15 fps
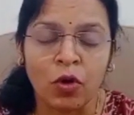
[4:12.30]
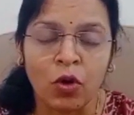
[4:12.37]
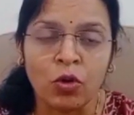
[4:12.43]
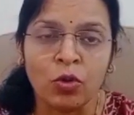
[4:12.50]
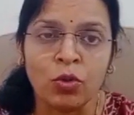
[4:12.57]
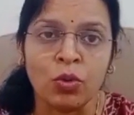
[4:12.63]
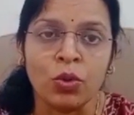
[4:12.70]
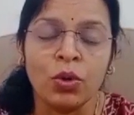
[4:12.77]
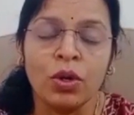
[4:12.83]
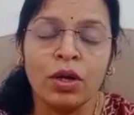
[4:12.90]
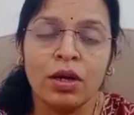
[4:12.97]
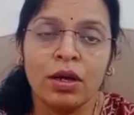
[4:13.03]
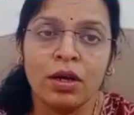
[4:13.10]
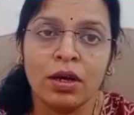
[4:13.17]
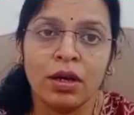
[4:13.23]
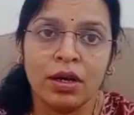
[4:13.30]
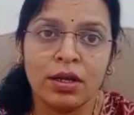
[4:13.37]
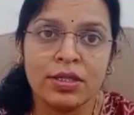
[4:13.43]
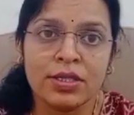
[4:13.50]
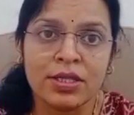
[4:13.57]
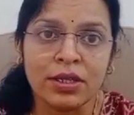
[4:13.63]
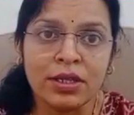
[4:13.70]
follow
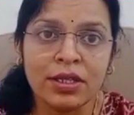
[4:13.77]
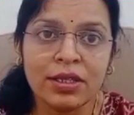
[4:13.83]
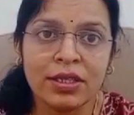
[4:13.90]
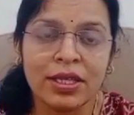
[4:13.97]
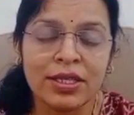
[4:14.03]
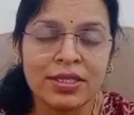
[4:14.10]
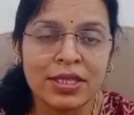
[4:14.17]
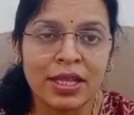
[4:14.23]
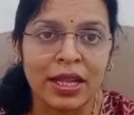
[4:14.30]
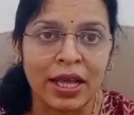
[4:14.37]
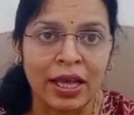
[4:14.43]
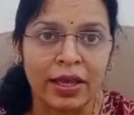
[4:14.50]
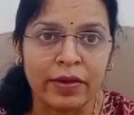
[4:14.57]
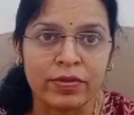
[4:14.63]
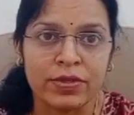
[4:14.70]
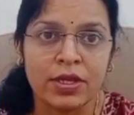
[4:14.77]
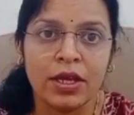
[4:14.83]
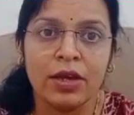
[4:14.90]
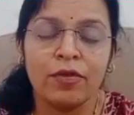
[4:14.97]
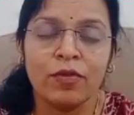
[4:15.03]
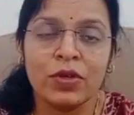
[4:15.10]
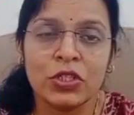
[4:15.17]
certain things in life
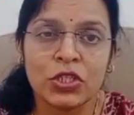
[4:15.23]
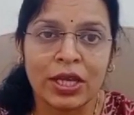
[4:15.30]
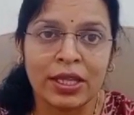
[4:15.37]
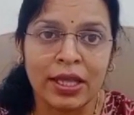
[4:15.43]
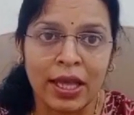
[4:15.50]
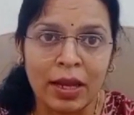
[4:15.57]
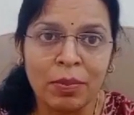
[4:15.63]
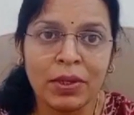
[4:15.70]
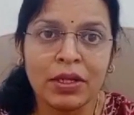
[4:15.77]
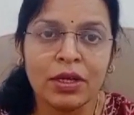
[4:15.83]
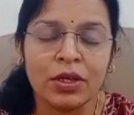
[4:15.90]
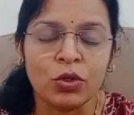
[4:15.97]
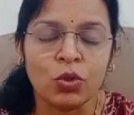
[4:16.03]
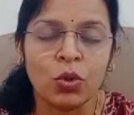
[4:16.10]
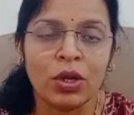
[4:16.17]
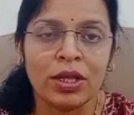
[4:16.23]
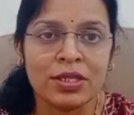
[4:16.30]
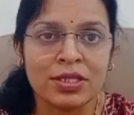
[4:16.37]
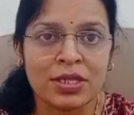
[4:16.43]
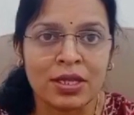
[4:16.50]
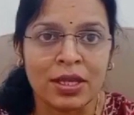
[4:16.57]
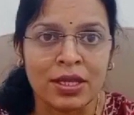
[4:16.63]
which can help in
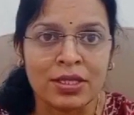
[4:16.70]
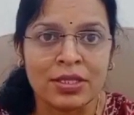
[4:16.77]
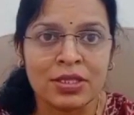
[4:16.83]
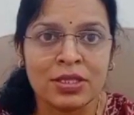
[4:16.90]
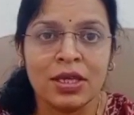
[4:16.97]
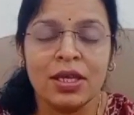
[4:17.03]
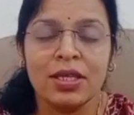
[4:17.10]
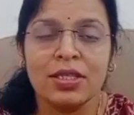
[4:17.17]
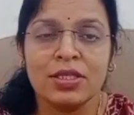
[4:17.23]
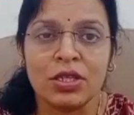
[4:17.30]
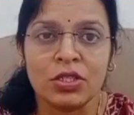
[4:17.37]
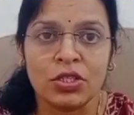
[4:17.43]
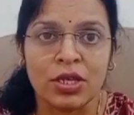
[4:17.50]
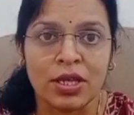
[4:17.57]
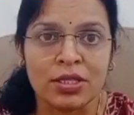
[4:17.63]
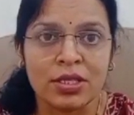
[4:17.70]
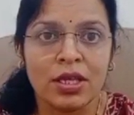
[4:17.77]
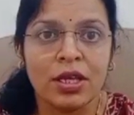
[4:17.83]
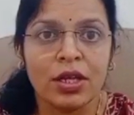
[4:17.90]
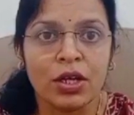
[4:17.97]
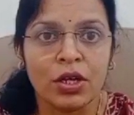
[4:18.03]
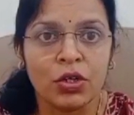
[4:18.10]
controlling stress, such
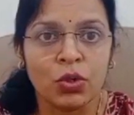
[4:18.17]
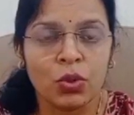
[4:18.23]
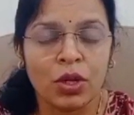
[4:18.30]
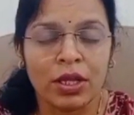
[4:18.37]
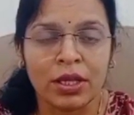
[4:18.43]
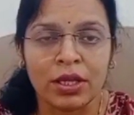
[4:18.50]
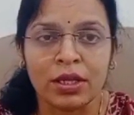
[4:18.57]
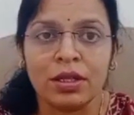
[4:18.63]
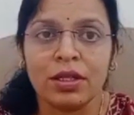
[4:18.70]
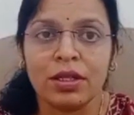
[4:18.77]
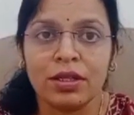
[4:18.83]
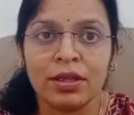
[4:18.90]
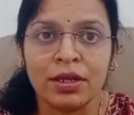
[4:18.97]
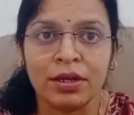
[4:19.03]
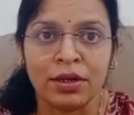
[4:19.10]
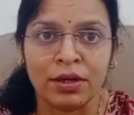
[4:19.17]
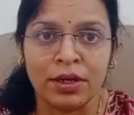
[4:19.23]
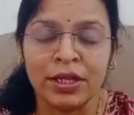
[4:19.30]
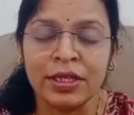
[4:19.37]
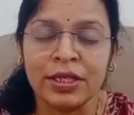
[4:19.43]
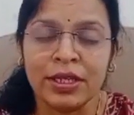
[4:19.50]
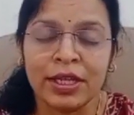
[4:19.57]
as controlling
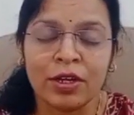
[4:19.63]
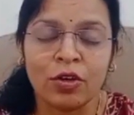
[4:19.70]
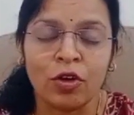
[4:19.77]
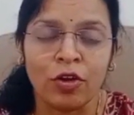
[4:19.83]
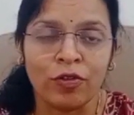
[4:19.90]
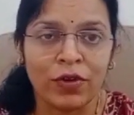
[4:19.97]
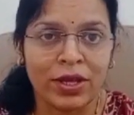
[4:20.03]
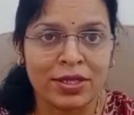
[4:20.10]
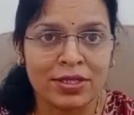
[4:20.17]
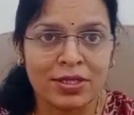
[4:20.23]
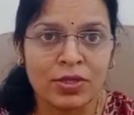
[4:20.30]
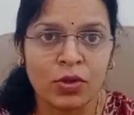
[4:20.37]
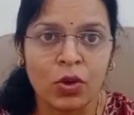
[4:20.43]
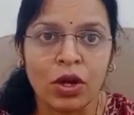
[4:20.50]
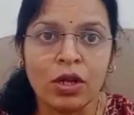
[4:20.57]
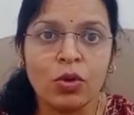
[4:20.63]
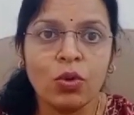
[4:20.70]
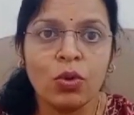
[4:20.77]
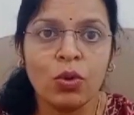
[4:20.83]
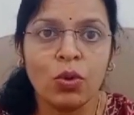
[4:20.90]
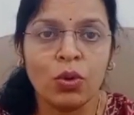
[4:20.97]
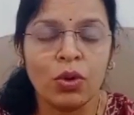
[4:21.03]
the intake of excessive
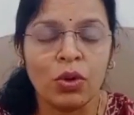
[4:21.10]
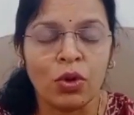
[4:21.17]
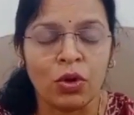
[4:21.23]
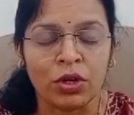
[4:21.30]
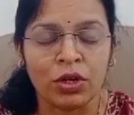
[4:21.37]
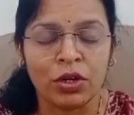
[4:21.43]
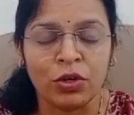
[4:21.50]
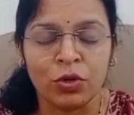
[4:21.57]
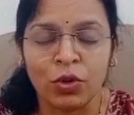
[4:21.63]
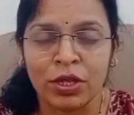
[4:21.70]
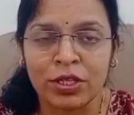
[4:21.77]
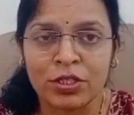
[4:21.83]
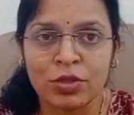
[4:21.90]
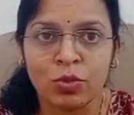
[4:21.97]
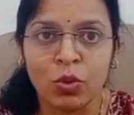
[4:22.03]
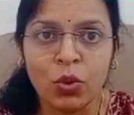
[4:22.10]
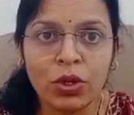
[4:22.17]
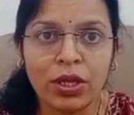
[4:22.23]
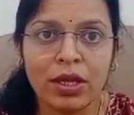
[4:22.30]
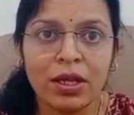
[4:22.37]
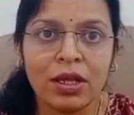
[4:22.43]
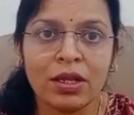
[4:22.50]
alcohol or controlling
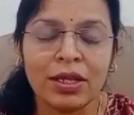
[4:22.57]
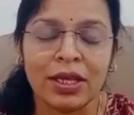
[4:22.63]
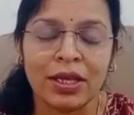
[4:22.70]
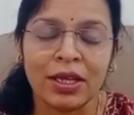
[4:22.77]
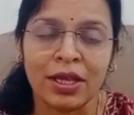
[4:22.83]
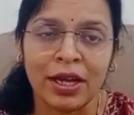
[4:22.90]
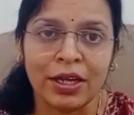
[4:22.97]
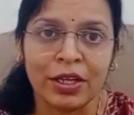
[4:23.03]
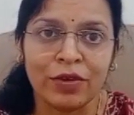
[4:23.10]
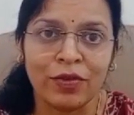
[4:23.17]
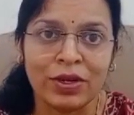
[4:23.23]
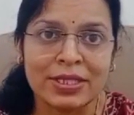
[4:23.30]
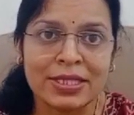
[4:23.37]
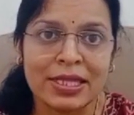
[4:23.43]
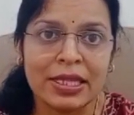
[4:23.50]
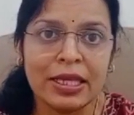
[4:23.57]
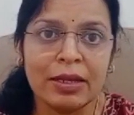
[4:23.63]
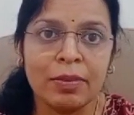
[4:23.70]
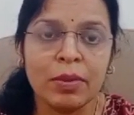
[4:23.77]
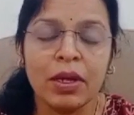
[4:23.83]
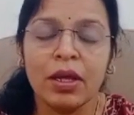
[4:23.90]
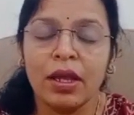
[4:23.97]
smoking, taking adequate
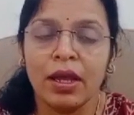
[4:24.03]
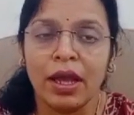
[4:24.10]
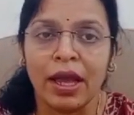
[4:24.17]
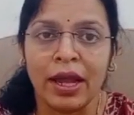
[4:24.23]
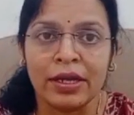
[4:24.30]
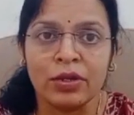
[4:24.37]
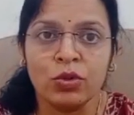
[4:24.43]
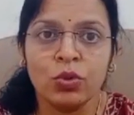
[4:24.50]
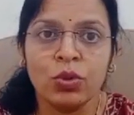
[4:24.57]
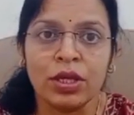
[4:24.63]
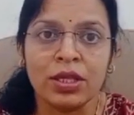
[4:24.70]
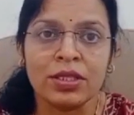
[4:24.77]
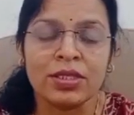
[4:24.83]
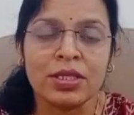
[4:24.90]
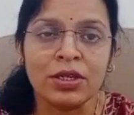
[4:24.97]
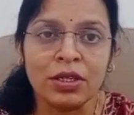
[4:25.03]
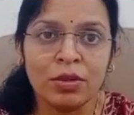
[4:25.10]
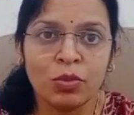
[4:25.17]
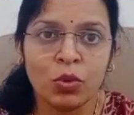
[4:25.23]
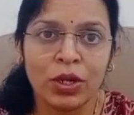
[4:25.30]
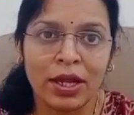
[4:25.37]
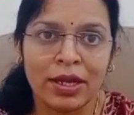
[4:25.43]
sleep and doing
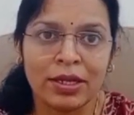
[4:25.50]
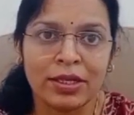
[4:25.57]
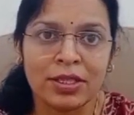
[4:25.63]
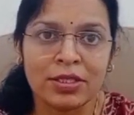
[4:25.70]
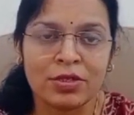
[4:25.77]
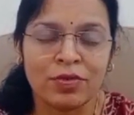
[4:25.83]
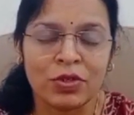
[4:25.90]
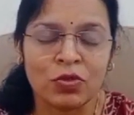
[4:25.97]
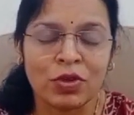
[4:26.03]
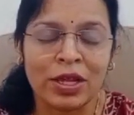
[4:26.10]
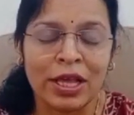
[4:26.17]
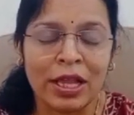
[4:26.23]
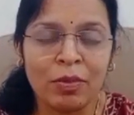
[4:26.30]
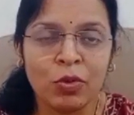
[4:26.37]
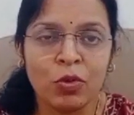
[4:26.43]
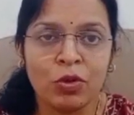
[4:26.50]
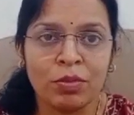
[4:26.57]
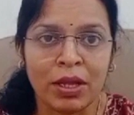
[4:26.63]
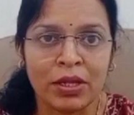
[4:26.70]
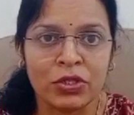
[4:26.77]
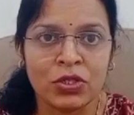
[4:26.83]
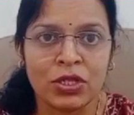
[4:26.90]
certain modalities which will help you
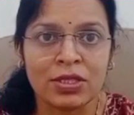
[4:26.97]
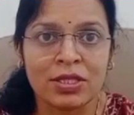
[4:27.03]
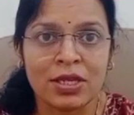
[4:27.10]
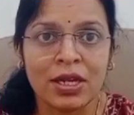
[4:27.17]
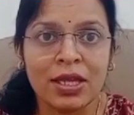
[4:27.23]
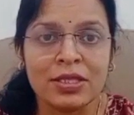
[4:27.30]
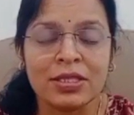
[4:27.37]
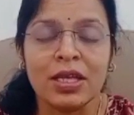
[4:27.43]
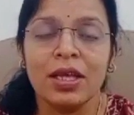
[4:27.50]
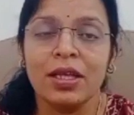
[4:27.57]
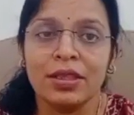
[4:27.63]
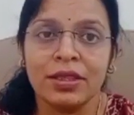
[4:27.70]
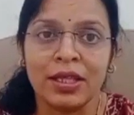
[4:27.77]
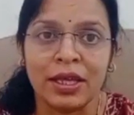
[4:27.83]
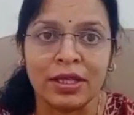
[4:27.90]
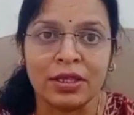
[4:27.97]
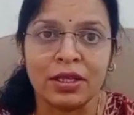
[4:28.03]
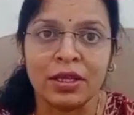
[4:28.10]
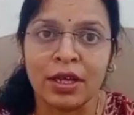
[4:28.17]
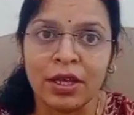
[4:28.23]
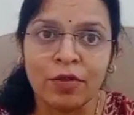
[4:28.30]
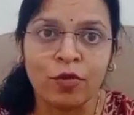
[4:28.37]
in managing stress,
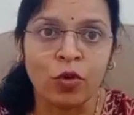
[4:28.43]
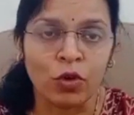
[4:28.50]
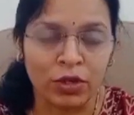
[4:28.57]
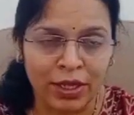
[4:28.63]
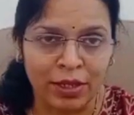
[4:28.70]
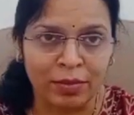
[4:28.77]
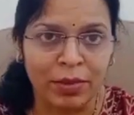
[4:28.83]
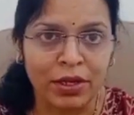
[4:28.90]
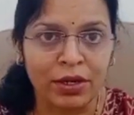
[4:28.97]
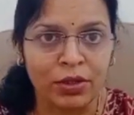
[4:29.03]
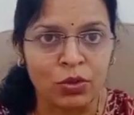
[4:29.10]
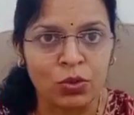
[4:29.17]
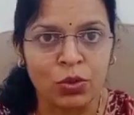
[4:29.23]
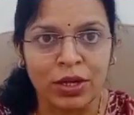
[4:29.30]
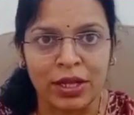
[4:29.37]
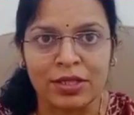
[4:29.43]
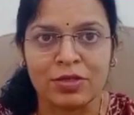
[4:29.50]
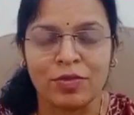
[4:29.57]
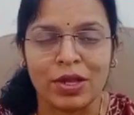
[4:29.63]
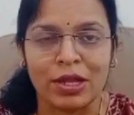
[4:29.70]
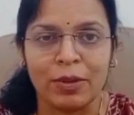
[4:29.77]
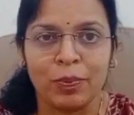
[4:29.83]
then the hair fall can be controlled
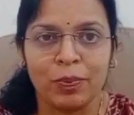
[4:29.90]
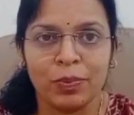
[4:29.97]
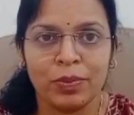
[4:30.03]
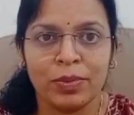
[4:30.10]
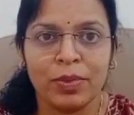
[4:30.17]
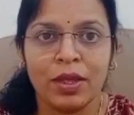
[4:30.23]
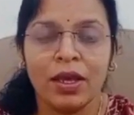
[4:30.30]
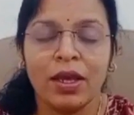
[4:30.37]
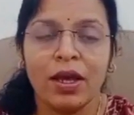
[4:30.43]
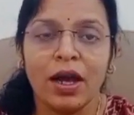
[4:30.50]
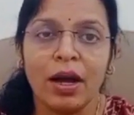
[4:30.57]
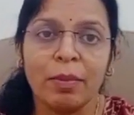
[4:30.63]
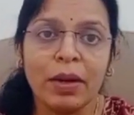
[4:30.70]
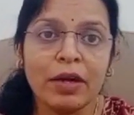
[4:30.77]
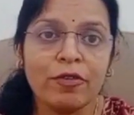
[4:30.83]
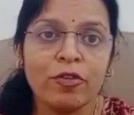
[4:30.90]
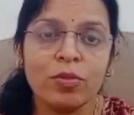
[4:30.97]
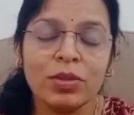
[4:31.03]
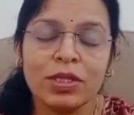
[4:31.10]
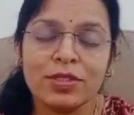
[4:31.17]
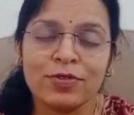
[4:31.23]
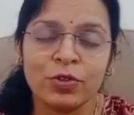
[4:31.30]
as well. Apart
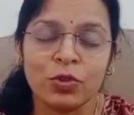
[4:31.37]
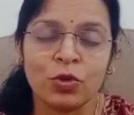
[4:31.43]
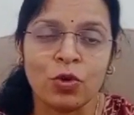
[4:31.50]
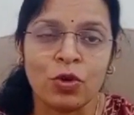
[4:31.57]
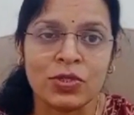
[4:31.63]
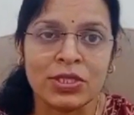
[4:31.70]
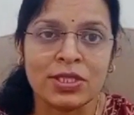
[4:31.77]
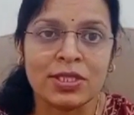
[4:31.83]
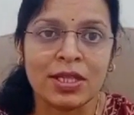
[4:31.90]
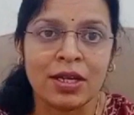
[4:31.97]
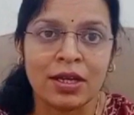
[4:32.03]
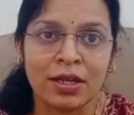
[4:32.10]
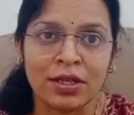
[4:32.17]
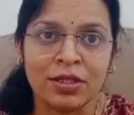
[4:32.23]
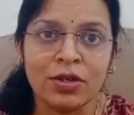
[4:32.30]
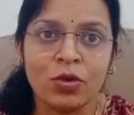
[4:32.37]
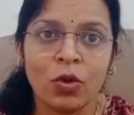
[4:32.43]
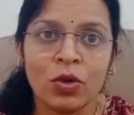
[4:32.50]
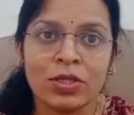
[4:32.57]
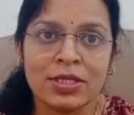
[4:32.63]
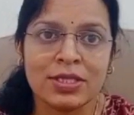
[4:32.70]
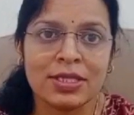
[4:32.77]
from these four causes, there are other
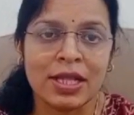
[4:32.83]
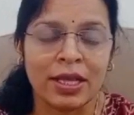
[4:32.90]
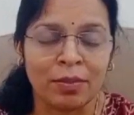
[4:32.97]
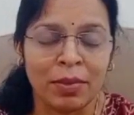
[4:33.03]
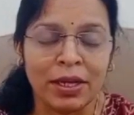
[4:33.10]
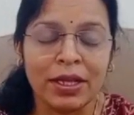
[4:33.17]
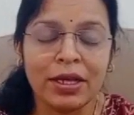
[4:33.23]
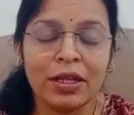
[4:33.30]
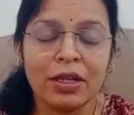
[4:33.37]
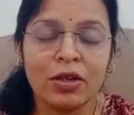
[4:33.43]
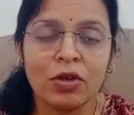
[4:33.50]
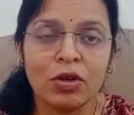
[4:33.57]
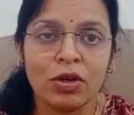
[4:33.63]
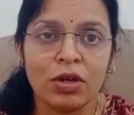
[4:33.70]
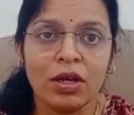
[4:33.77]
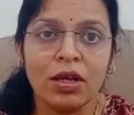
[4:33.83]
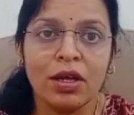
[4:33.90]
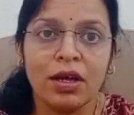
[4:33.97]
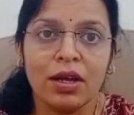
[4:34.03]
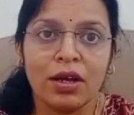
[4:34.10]
causes like medical